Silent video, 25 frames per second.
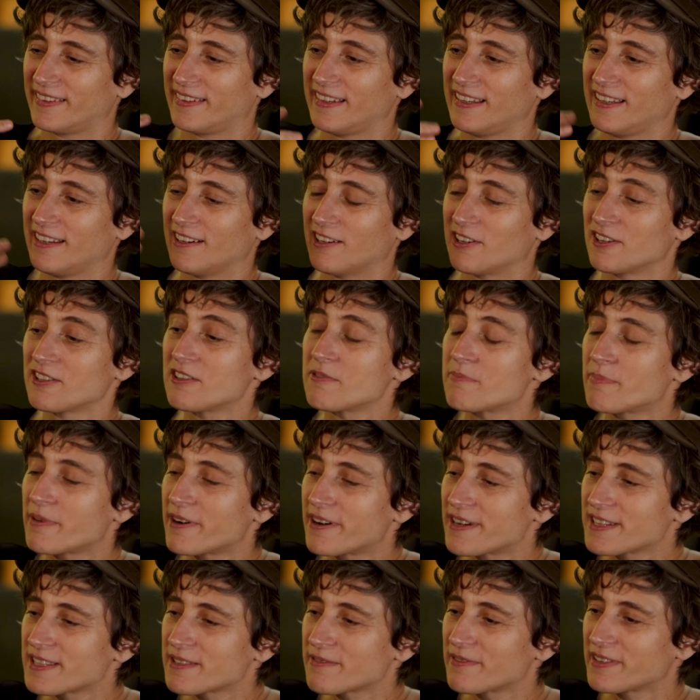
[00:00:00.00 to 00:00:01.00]
The other
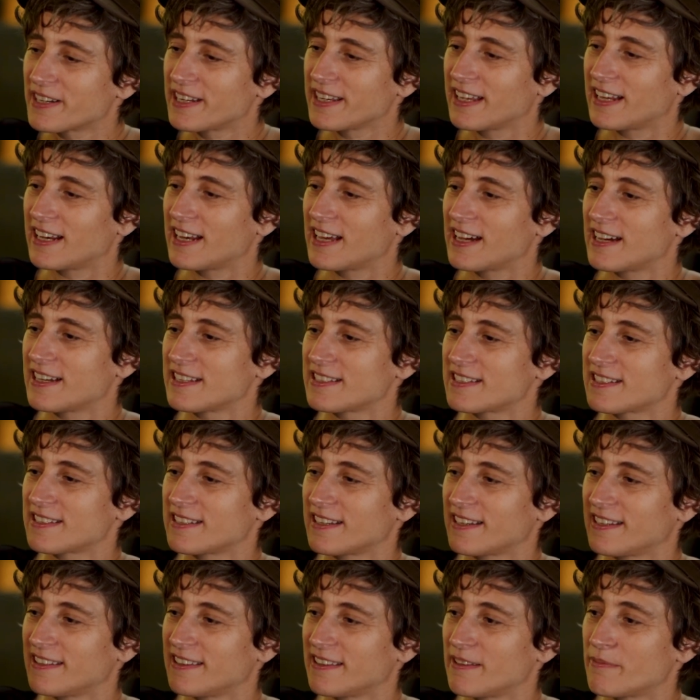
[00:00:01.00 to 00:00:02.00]
parts we realized
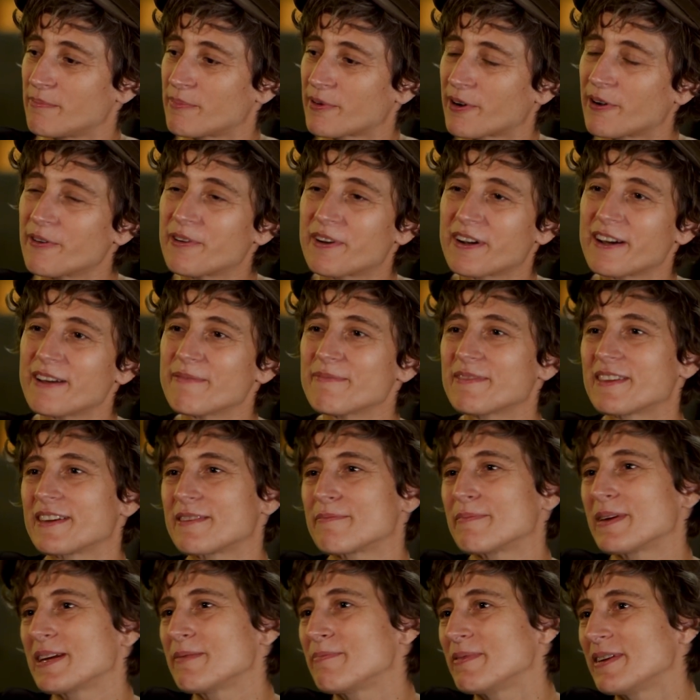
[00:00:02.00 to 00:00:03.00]
in the program,
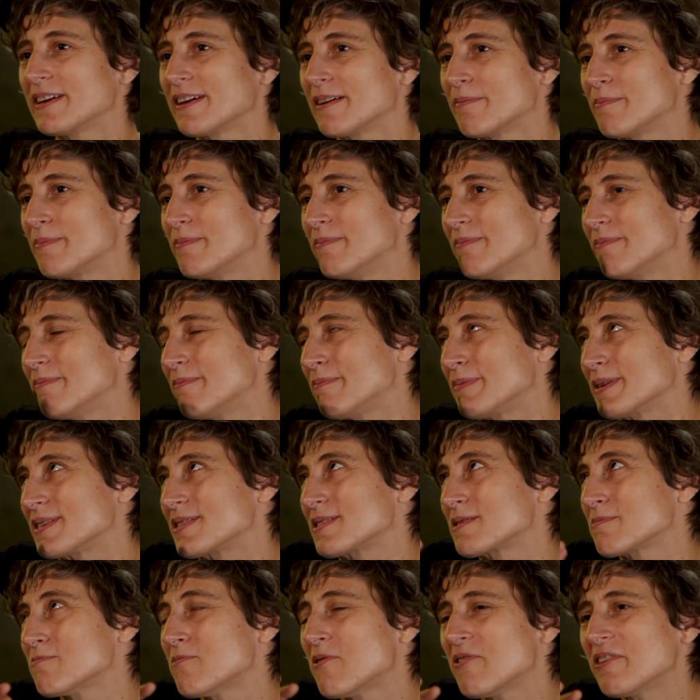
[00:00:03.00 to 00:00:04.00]
they're maybe a bit
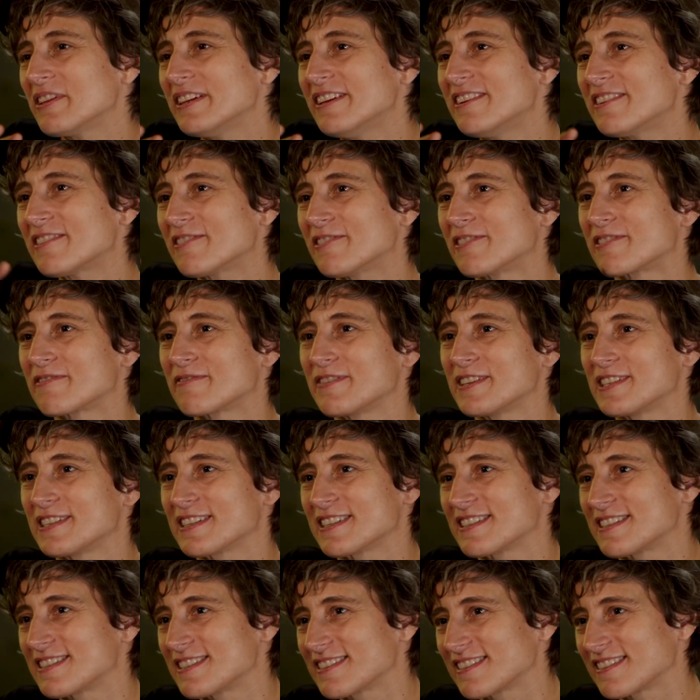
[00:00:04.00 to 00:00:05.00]
smaller, or we
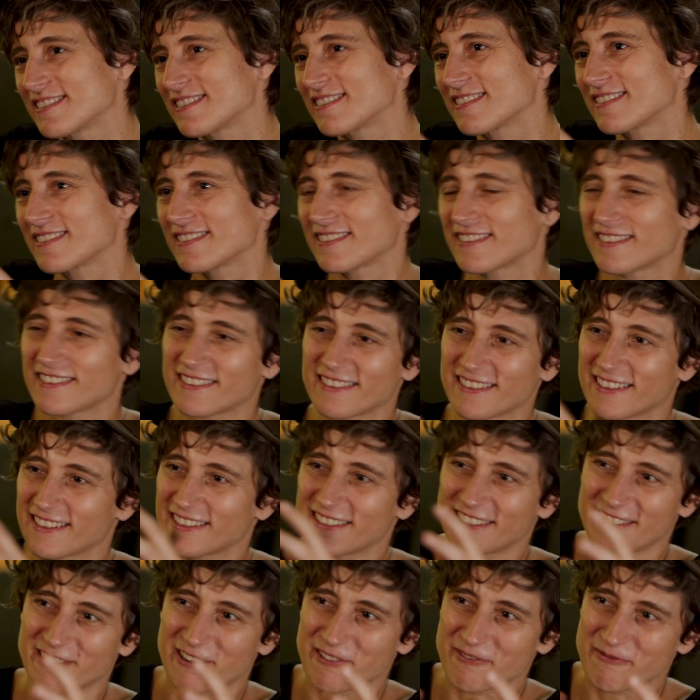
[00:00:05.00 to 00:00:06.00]
did,
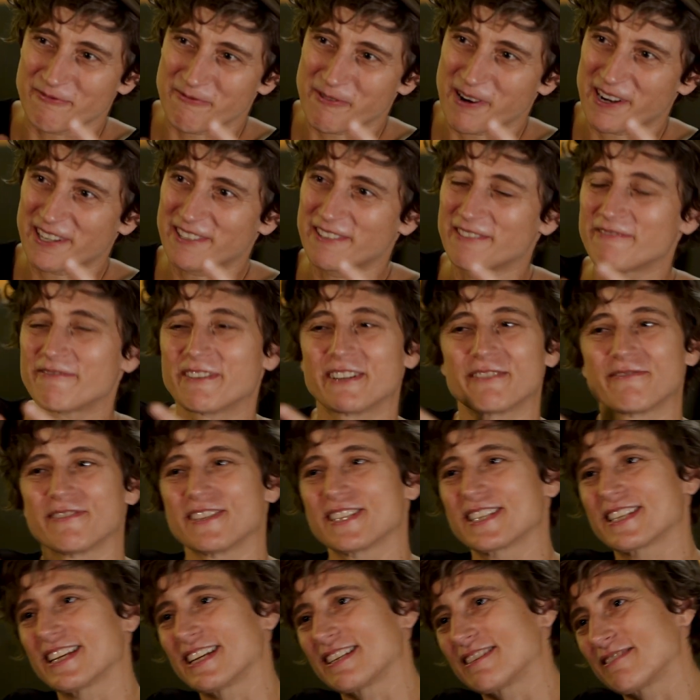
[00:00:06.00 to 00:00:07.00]
you know, one where we
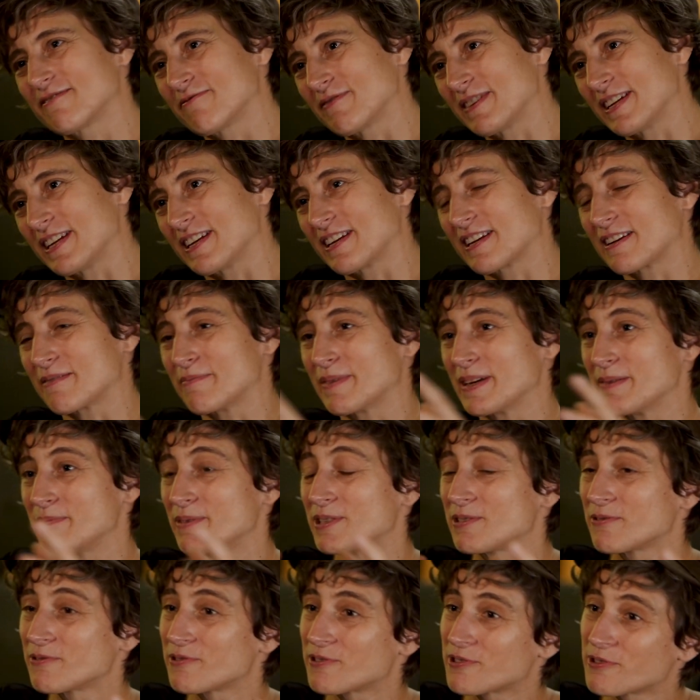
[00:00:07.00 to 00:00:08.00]
said we can
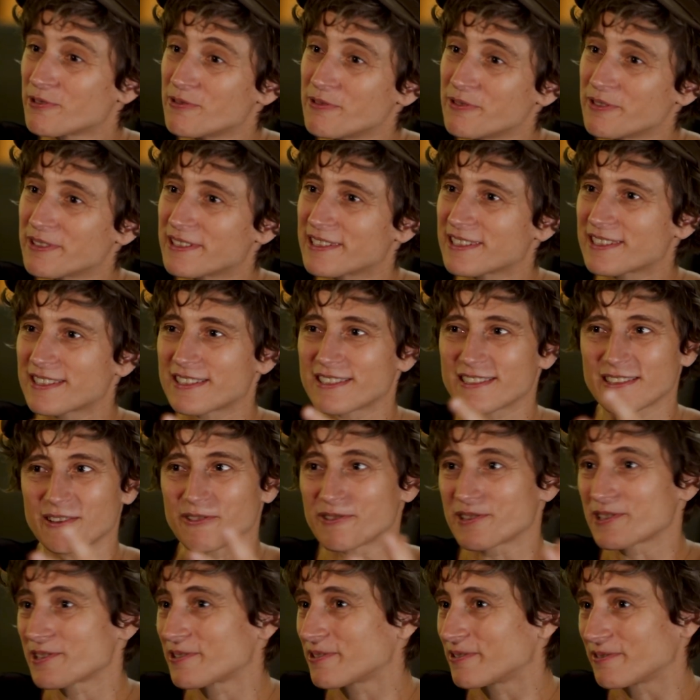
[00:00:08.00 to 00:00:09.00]
maybe do two. This is
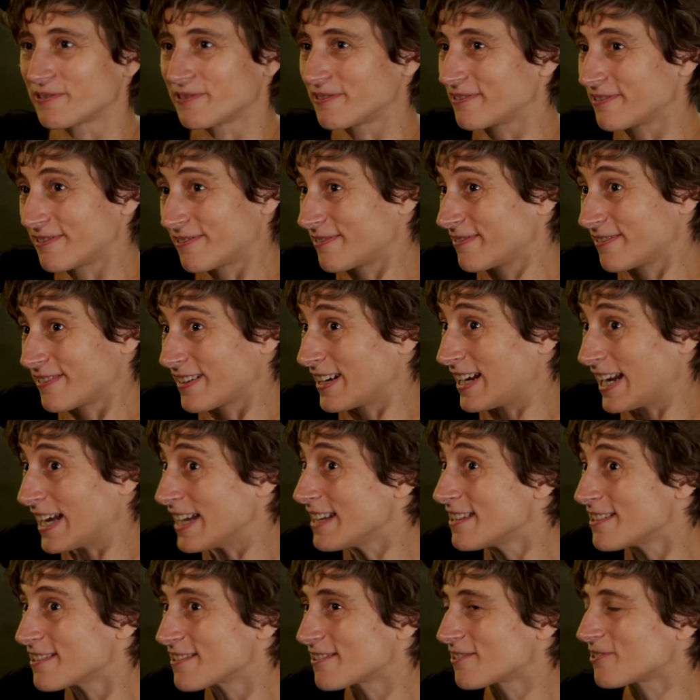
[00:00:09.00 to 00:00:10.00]
also
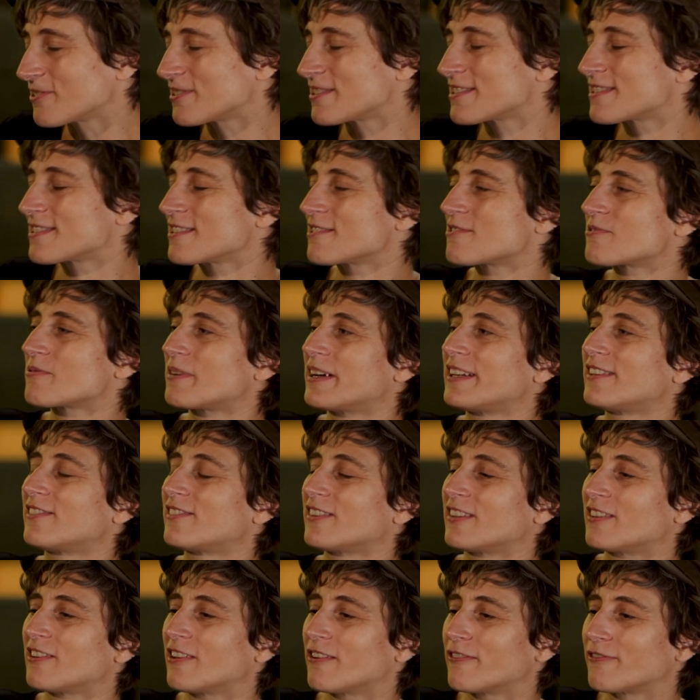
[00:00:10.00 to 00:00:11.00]
related to the
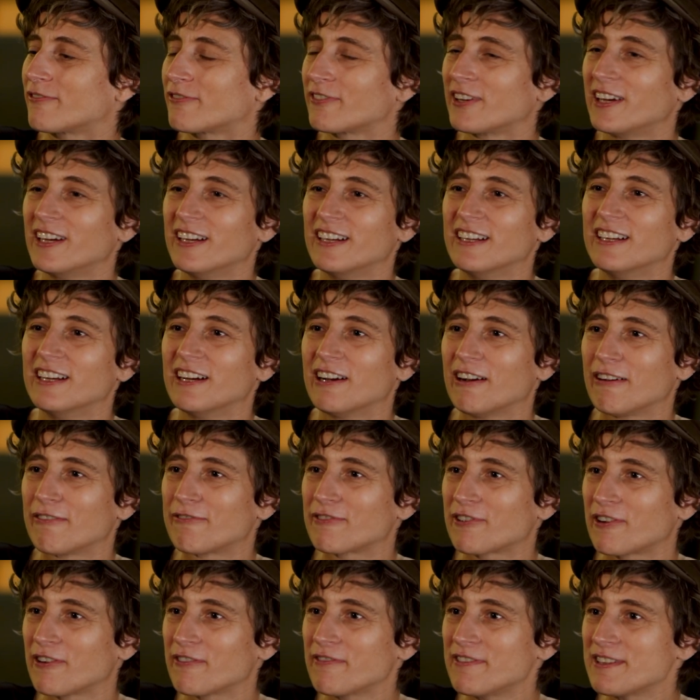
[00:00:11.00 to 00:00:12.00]
situation
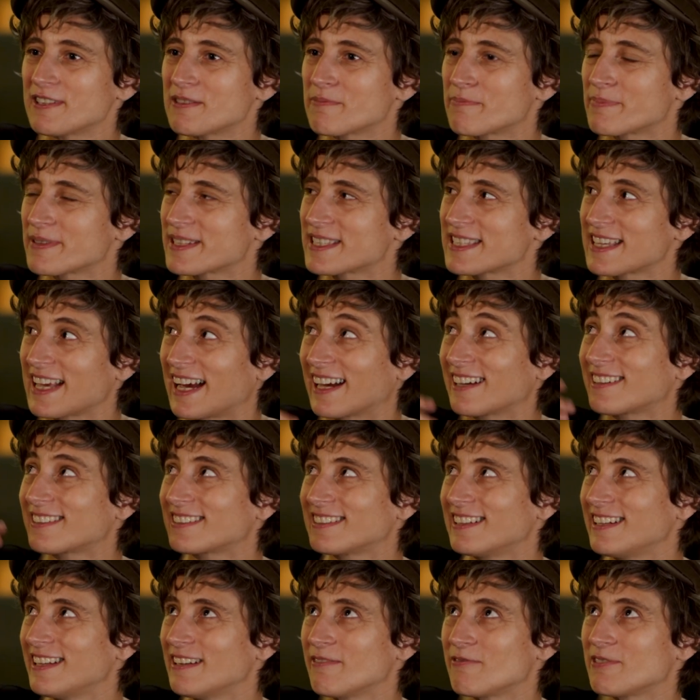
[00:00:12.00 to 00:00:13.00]
of COVID, but
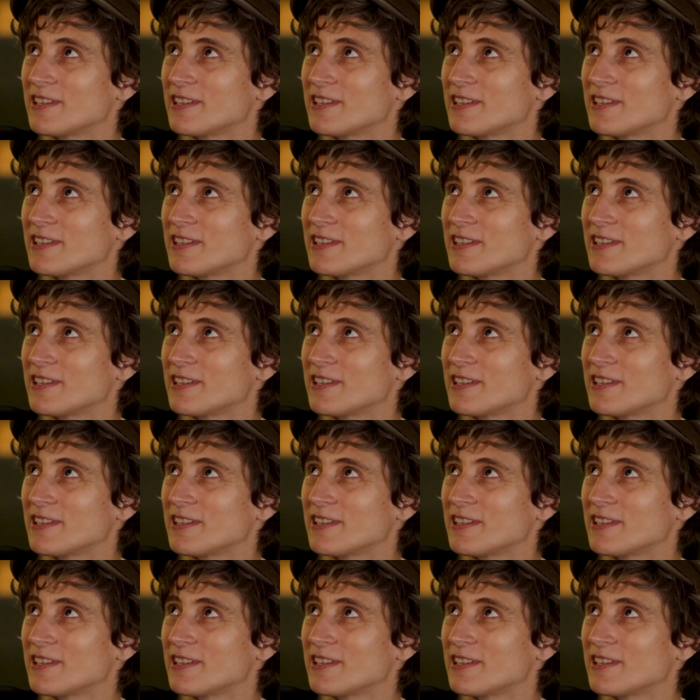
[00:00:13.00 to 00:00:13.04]
actually